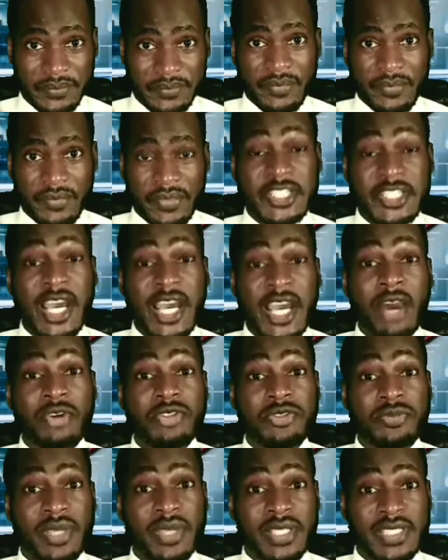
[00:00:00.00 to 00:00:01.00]
This
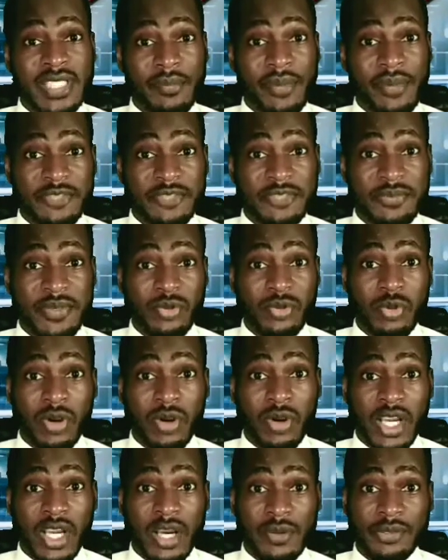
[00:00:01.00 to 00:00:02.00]
ultimatum has been
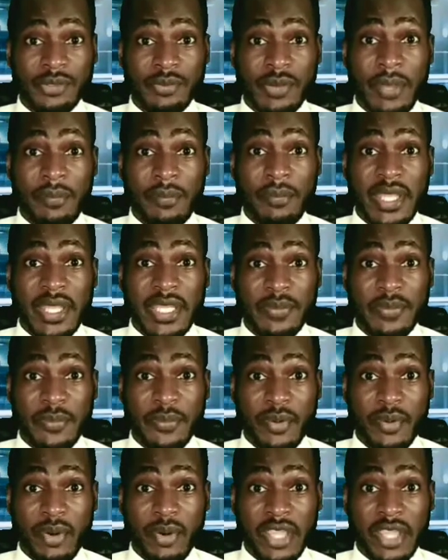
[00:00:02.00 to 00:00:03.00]
welcomed by many
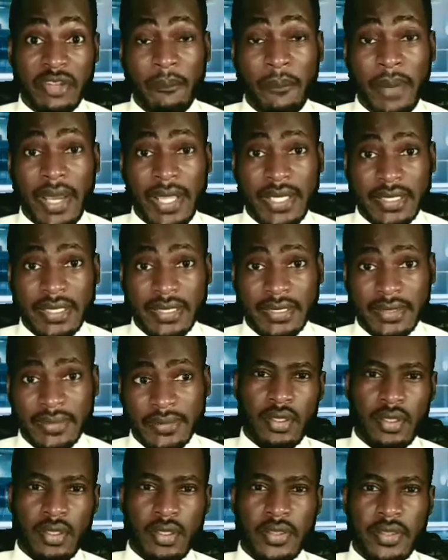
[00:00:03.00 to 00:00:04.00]
people in Mali.
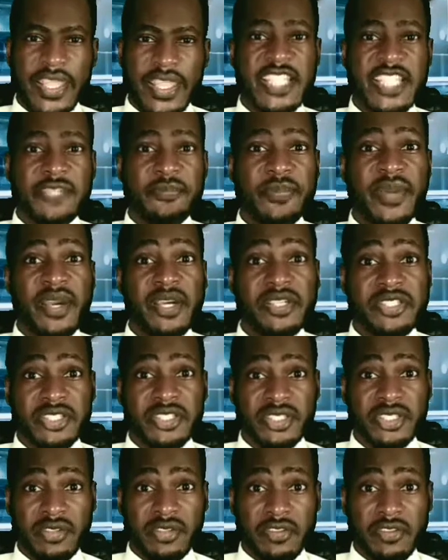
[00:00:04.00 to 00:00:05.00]
The
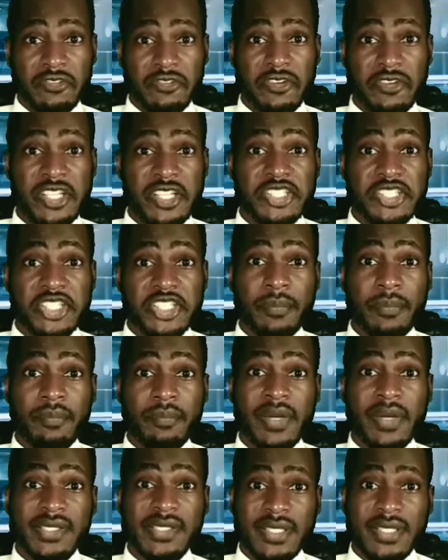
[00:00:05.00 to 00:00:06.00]
expulsion of the French
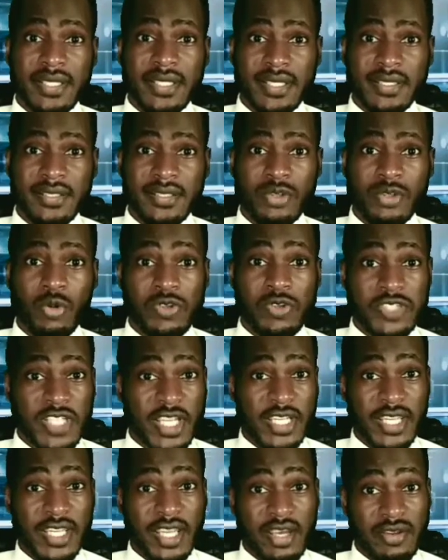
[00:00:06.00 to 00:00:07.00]
ambassador was
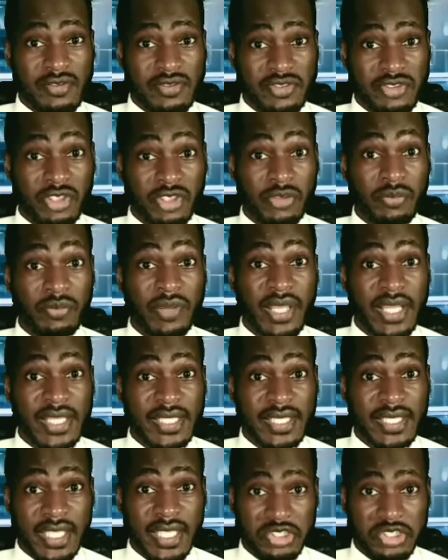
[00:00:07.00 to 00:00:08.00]
announced on Mali
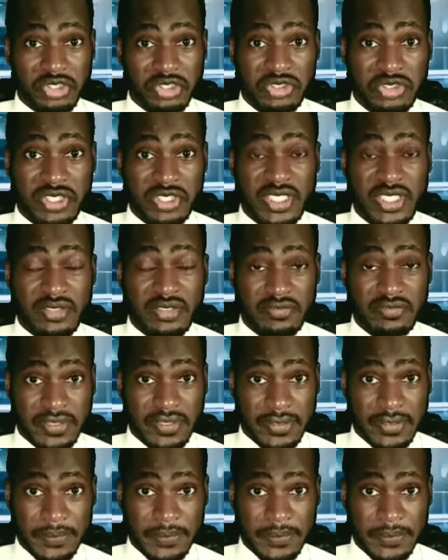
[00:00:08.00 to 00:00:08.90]
national TV.